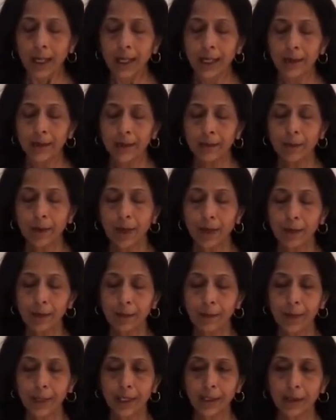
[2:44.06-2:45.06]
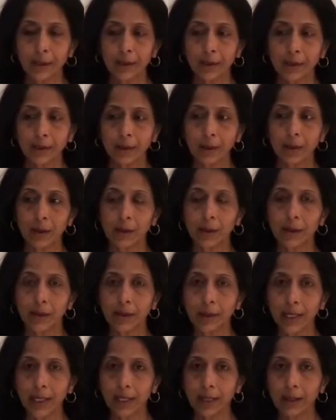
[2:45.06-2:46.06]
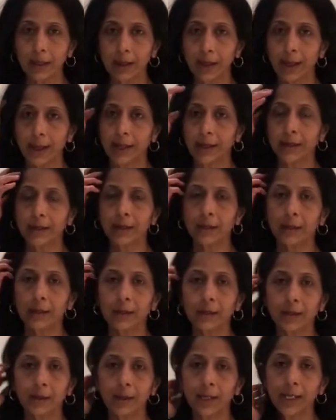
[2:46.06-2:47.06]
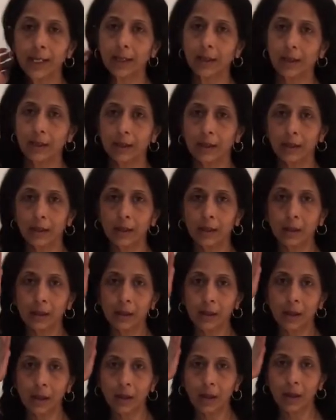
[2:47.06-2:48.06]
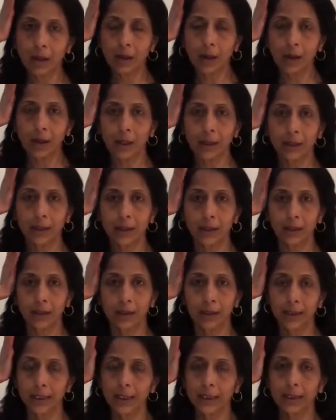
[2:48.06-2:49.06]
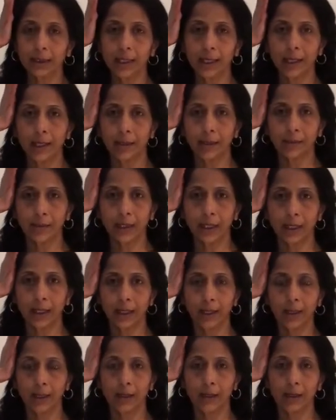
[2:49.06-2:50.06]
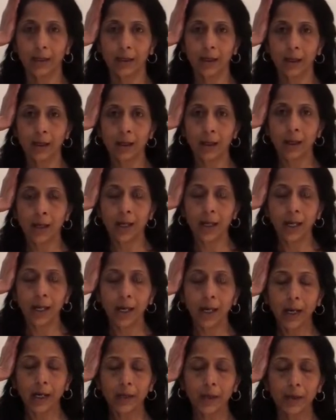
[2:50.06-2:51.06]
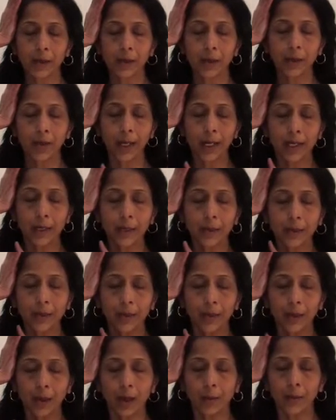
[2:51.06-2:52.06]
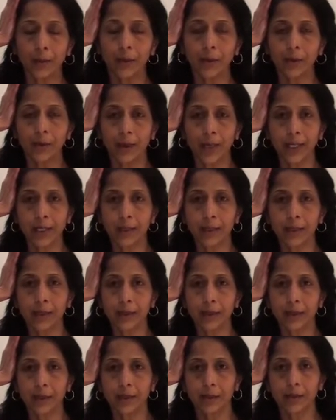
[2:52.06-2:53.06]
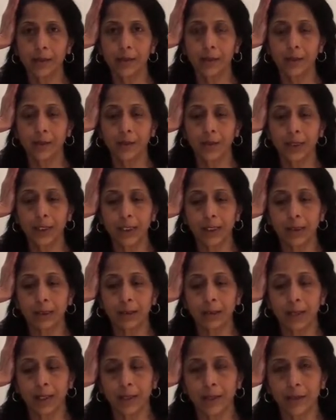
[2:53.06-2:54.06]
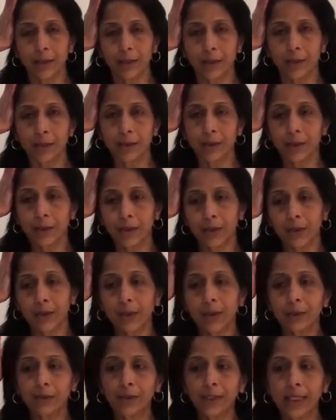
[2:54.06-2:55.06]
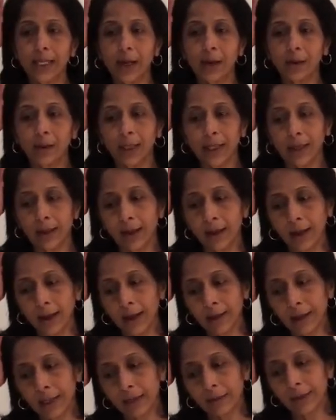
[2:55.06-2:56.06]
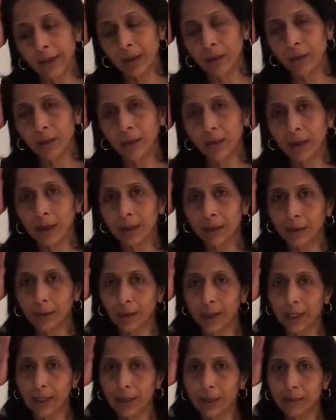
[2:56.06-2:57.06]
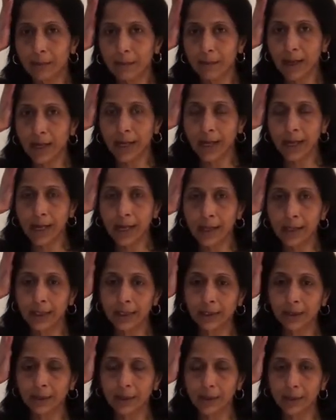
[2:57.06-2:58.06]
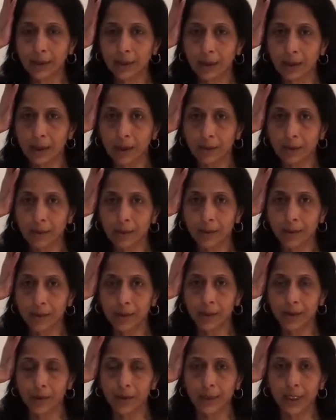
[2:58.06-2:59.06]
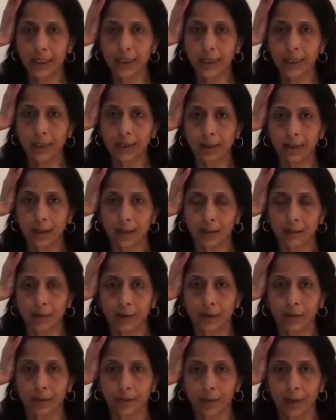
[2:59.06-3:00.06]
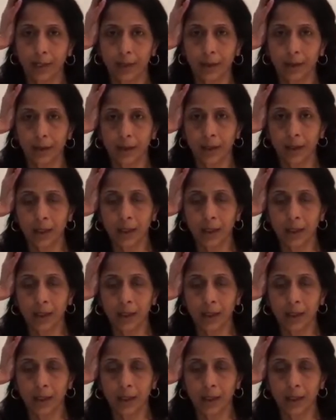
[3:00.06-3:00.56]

And now you want to bring your right hand right on the side of the head and you're trying to drop your right ear towards the right shoulder. So without that hand, it will go all the way. My hand is going to come to resist that movement.